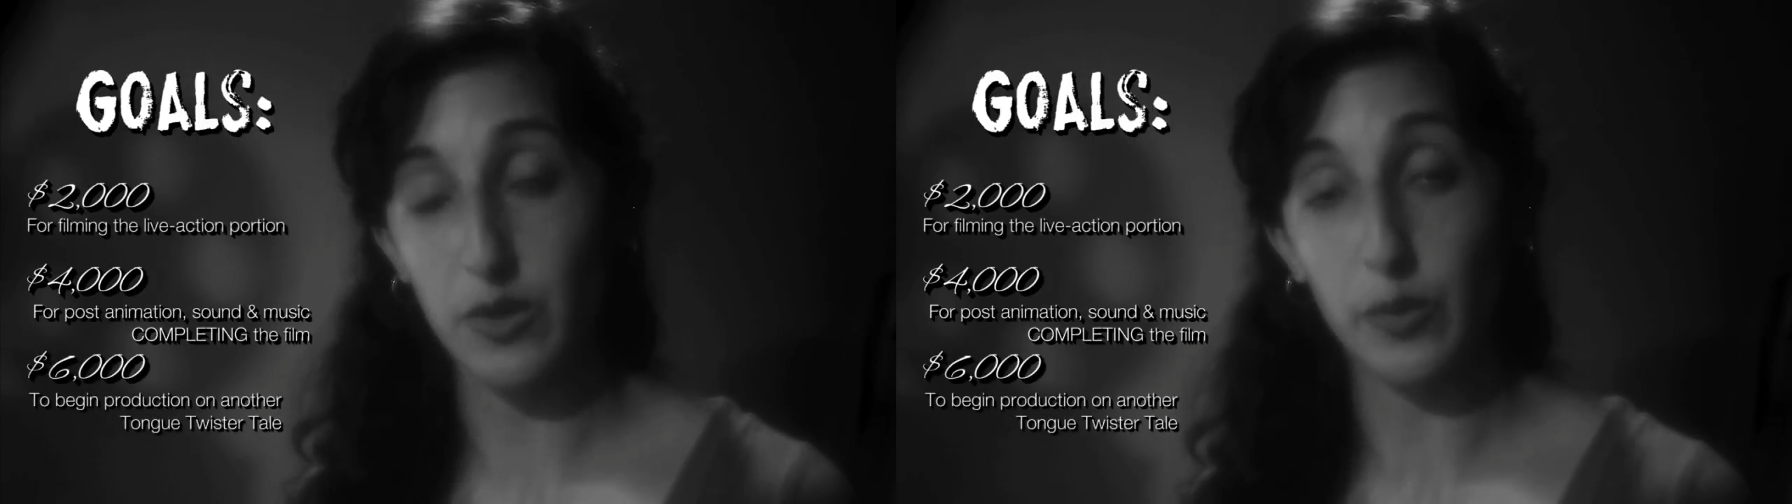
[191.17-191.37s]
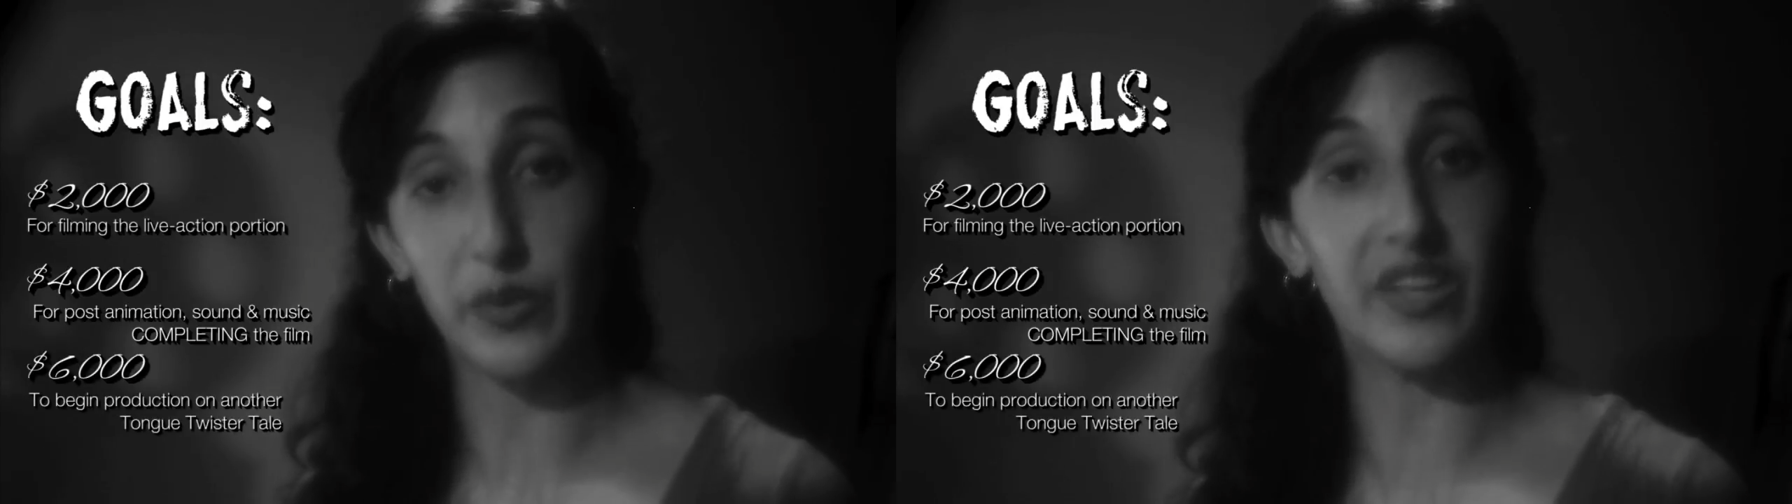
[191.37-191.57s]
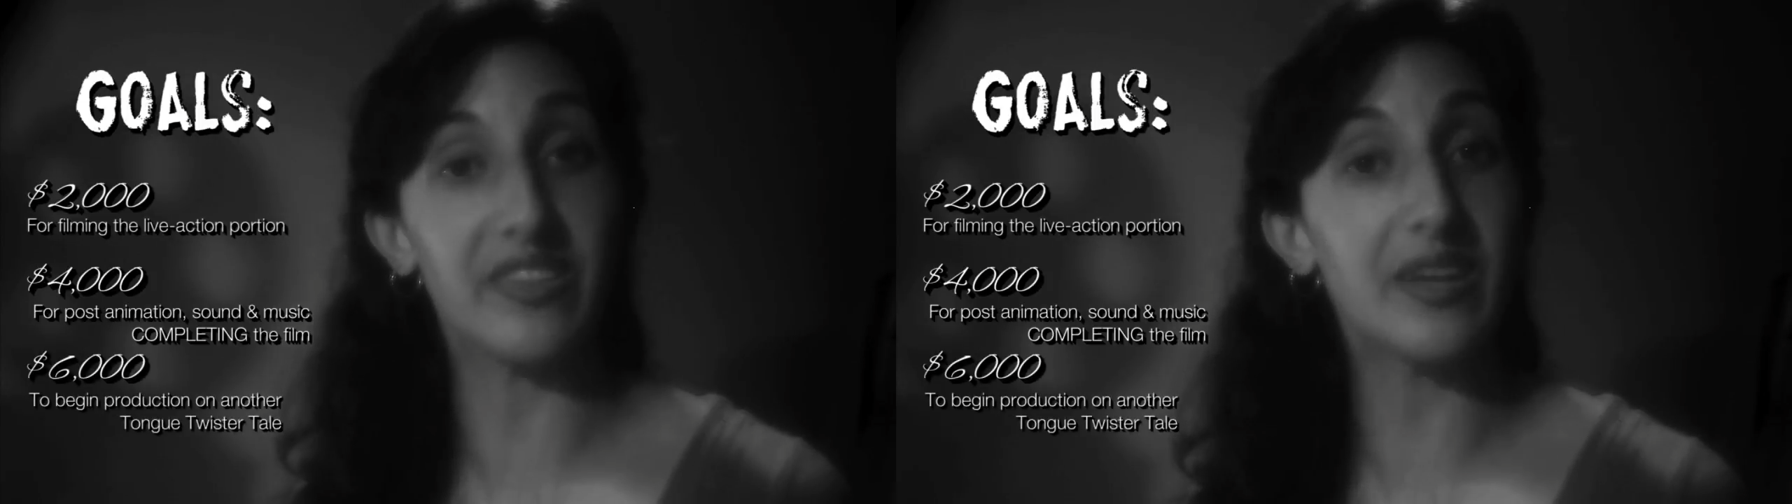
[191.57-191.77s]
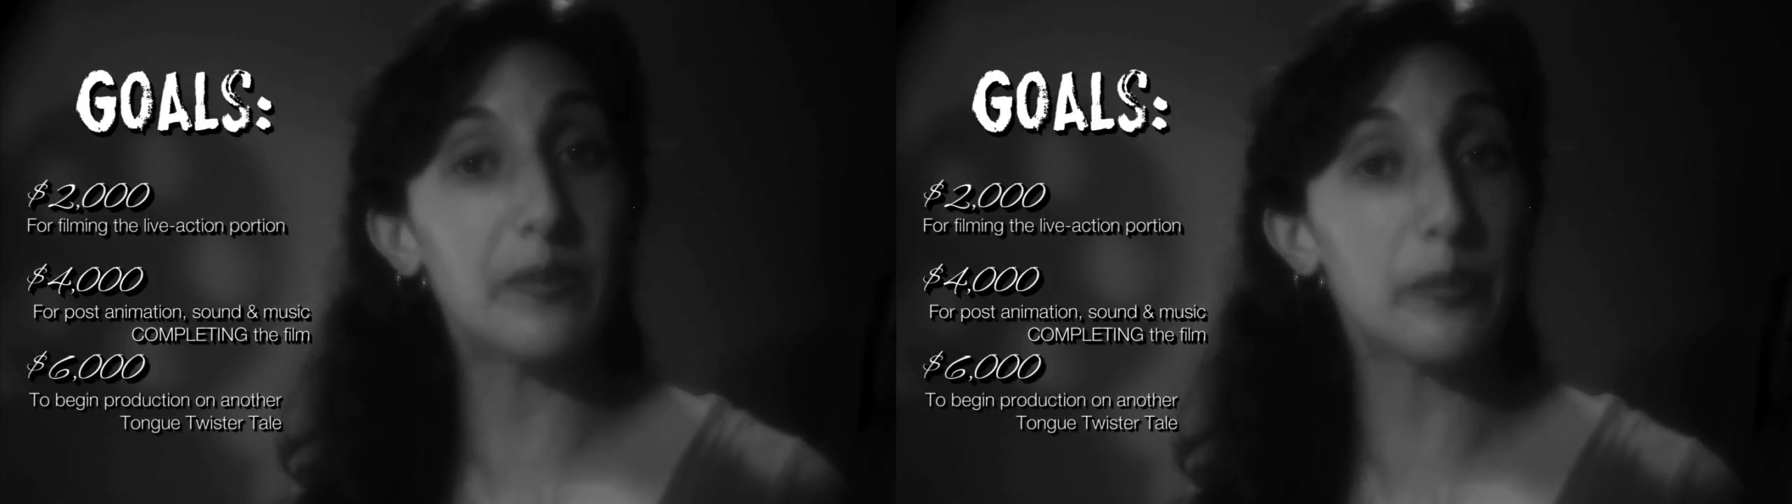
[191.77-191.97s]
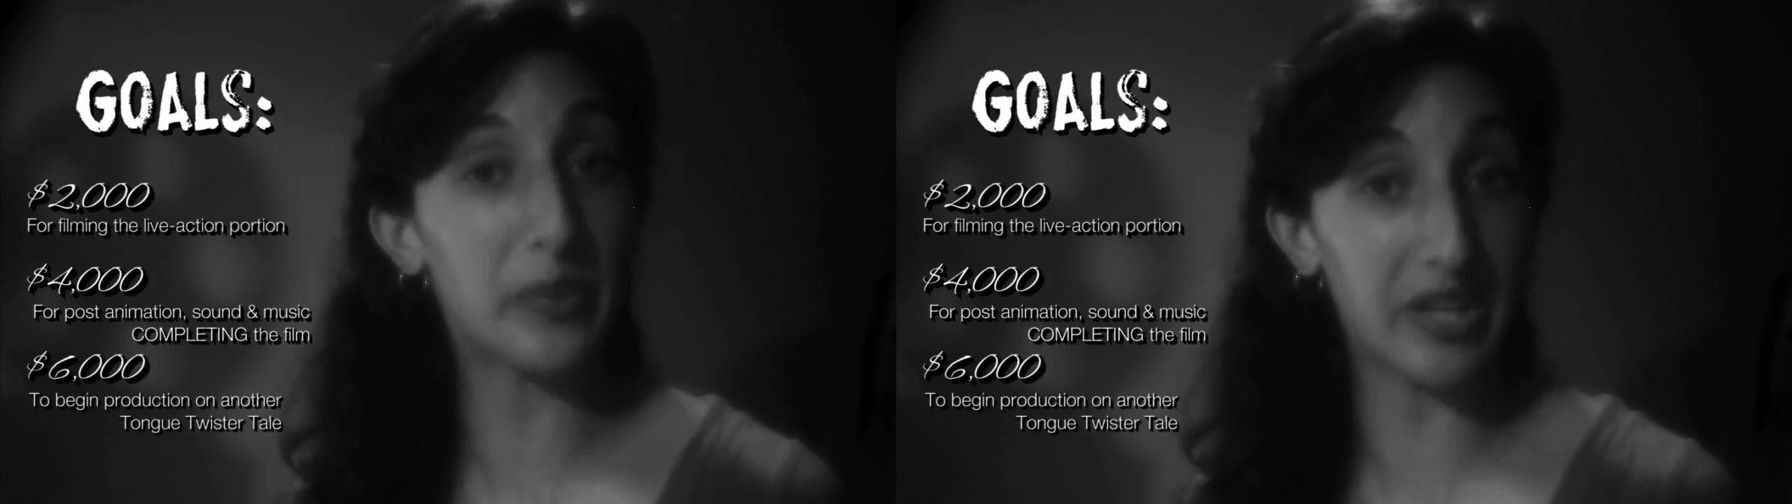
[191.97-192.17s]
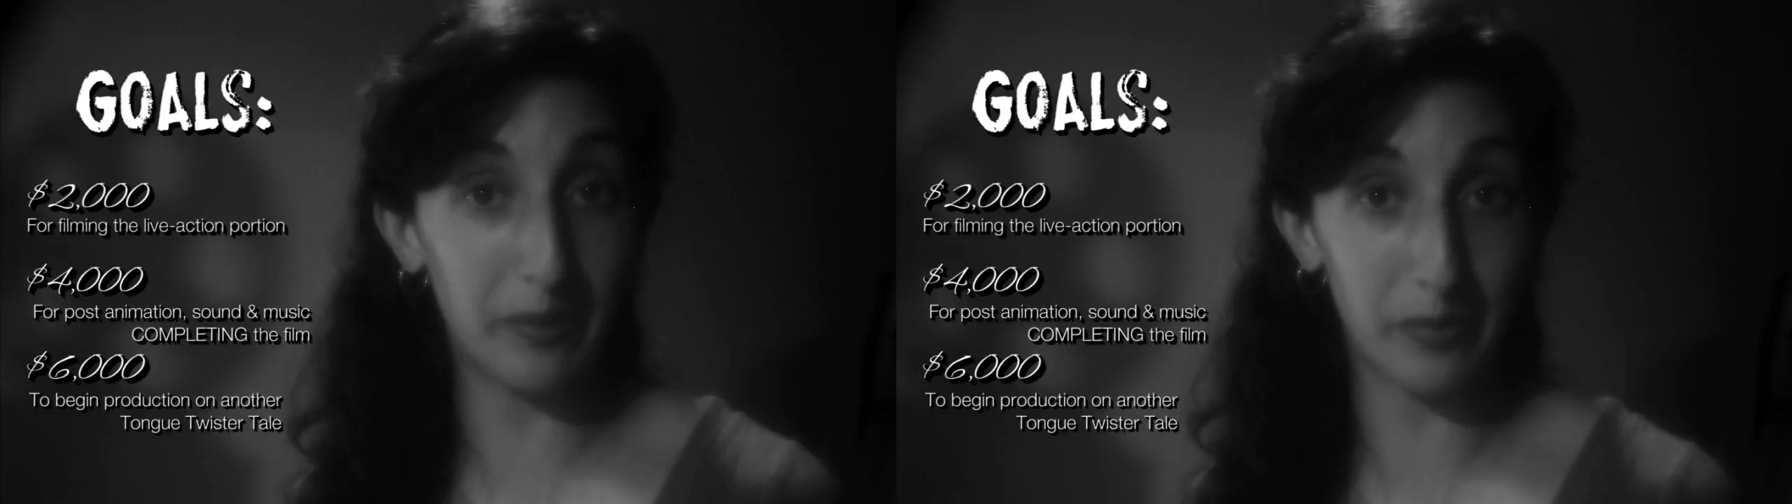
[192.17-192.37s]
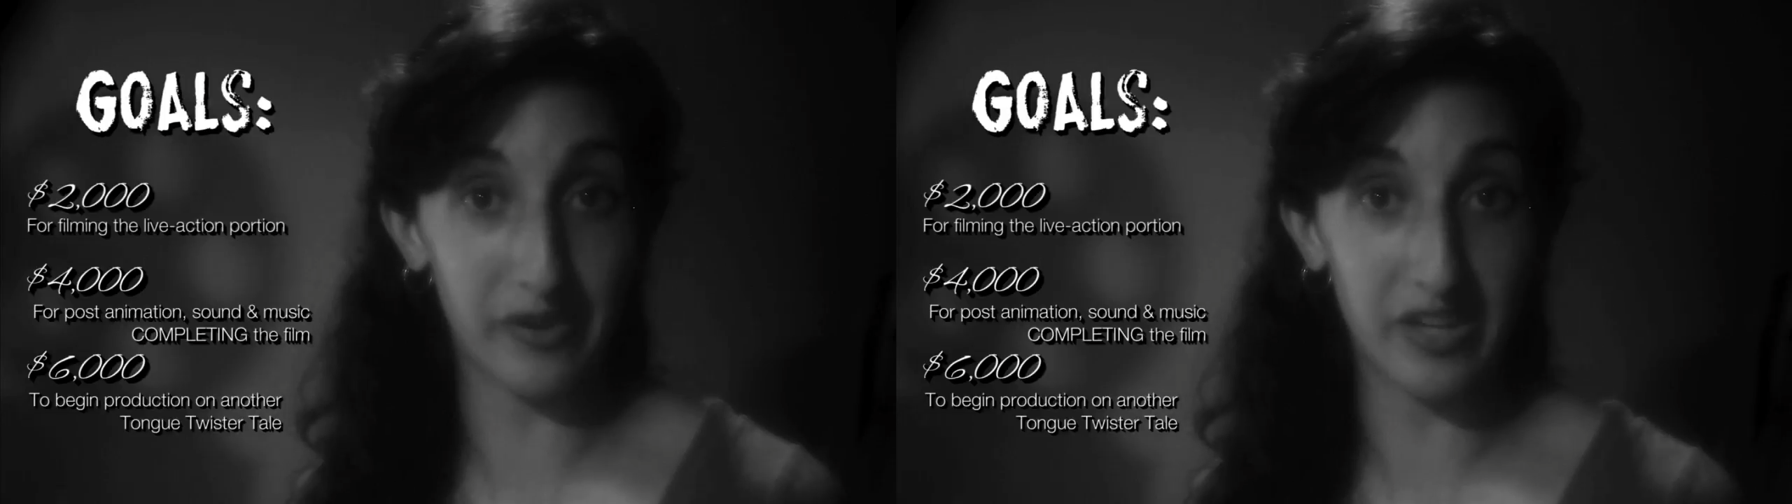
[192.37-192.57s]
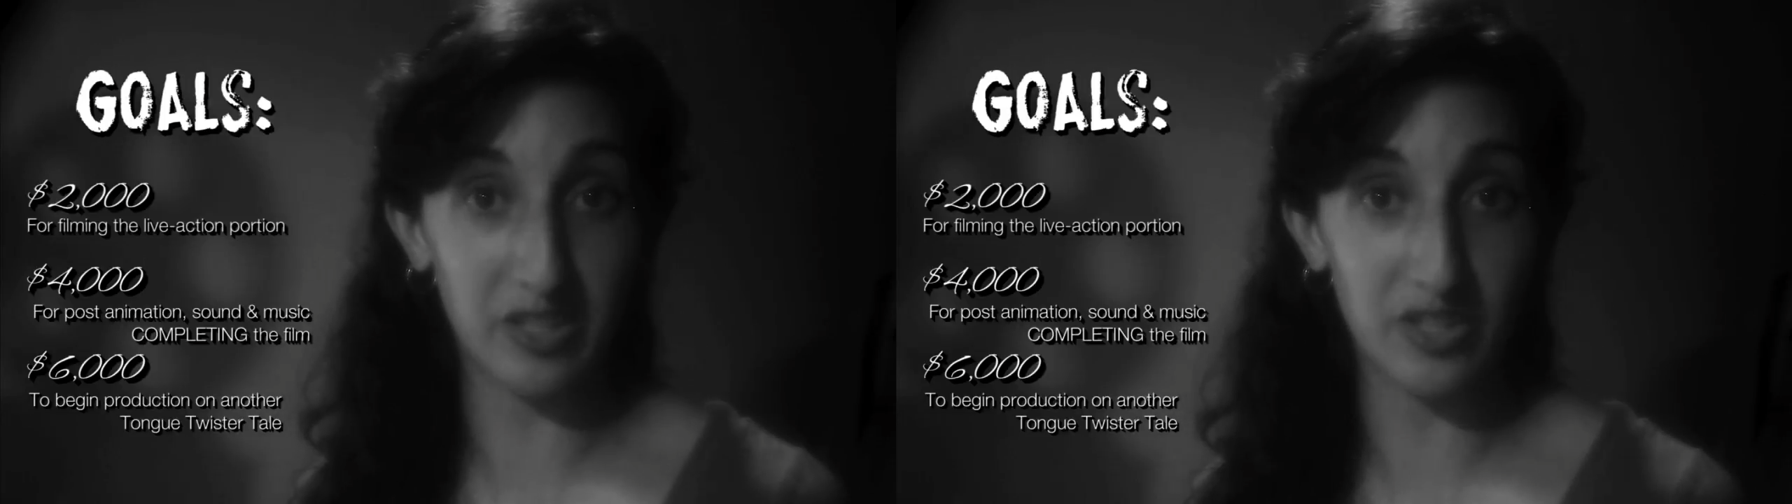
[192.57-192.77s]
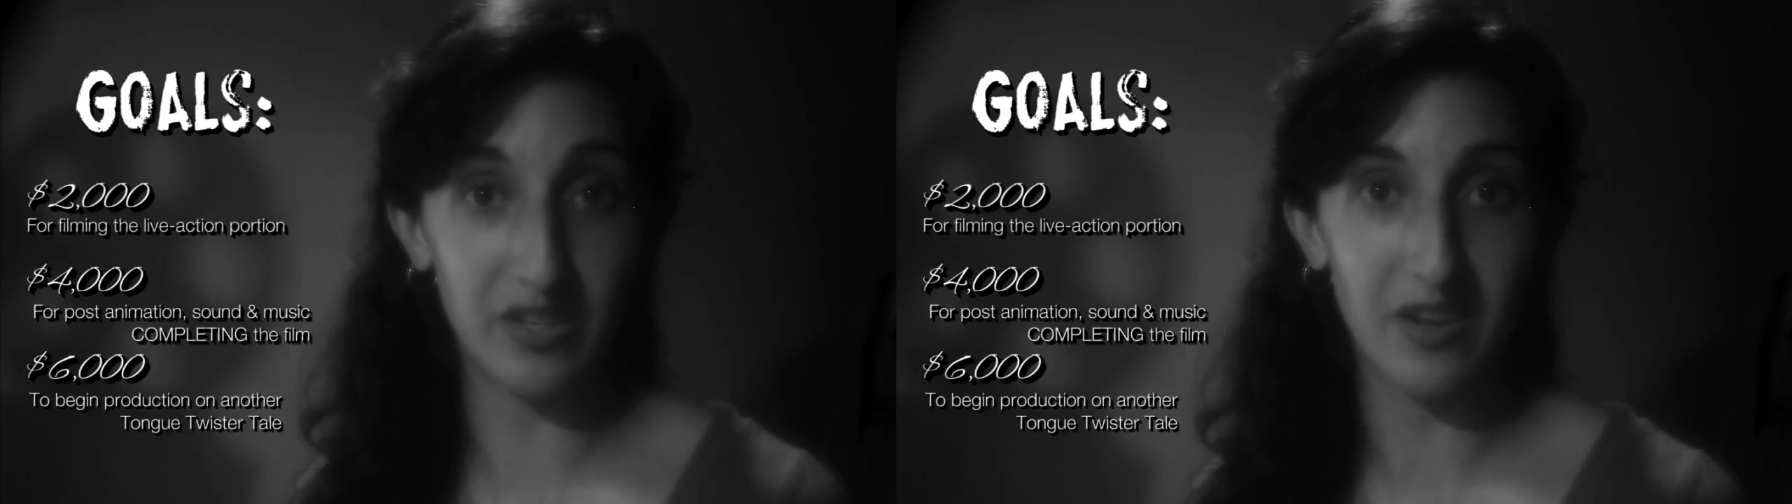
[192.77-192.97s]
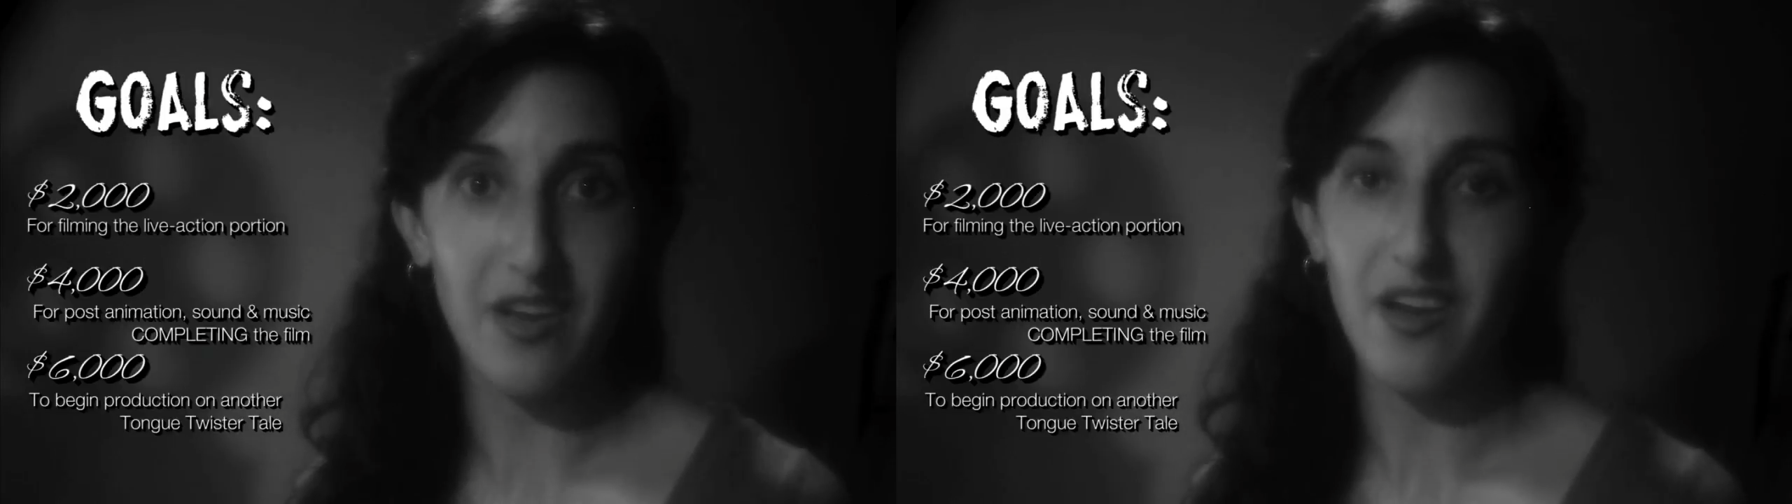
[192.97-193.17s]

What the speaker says: we can then begin production